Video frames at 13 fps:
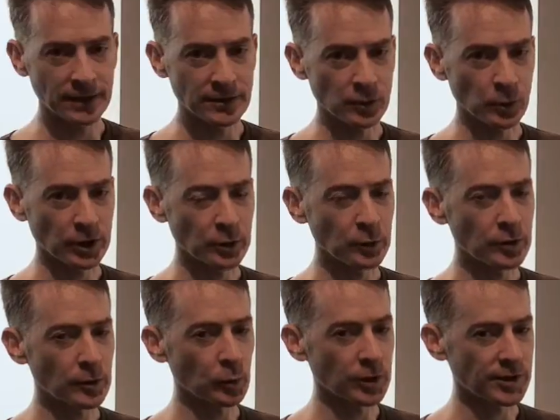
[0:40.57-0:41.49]
So I do
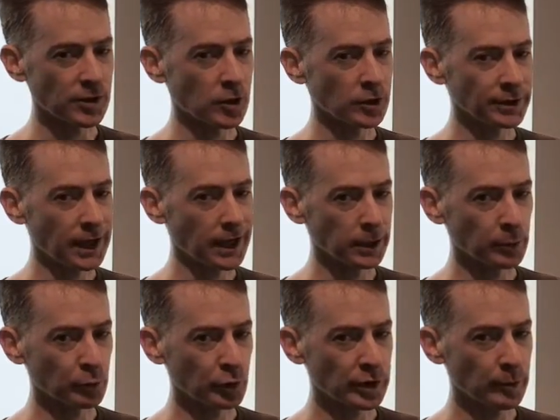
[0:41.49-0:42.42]
them what's called
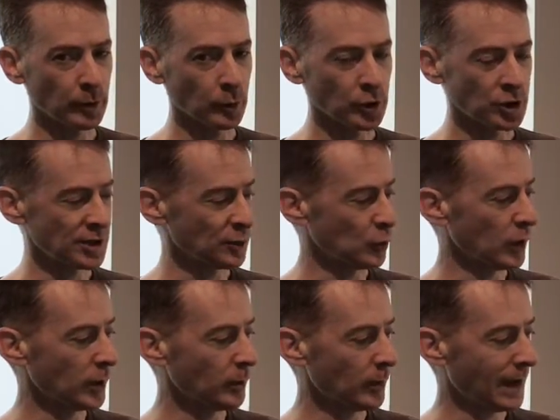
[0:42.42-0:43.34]
alla prima, which is
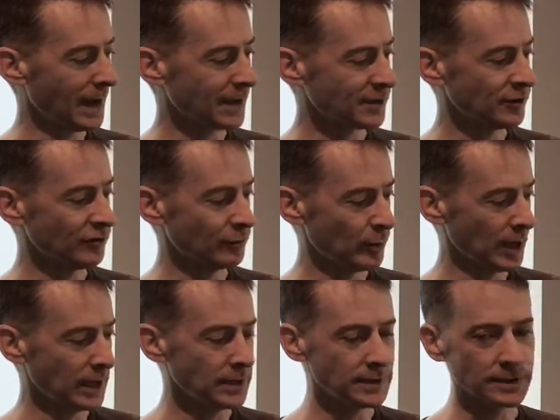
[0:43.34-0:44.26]
one pass of
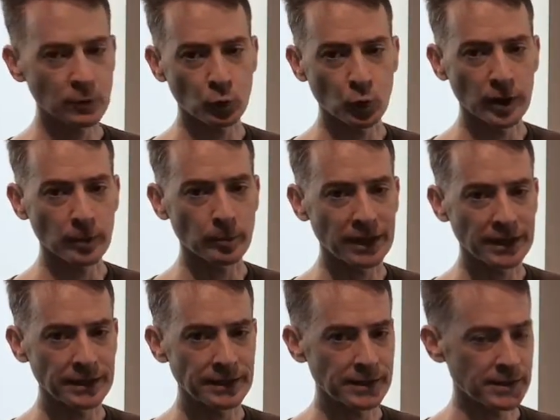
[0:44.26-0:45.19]
paint in one
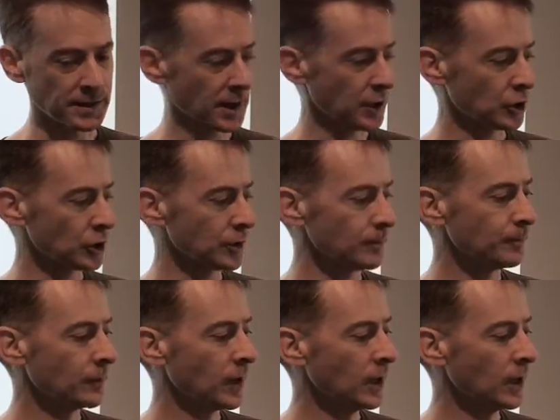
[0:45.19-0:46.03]
painting session.